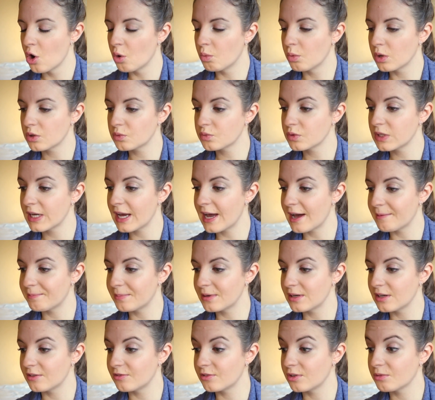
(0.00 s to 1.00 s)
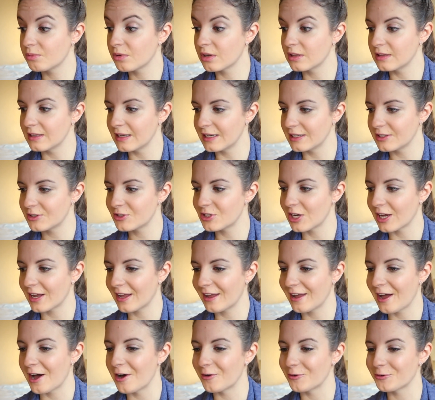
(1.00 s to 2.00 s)
What would happen if you were late
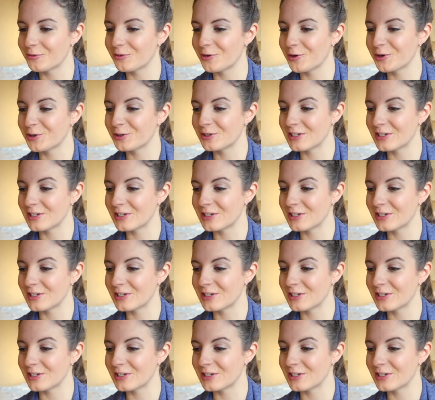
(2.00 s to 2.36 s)
checking out of your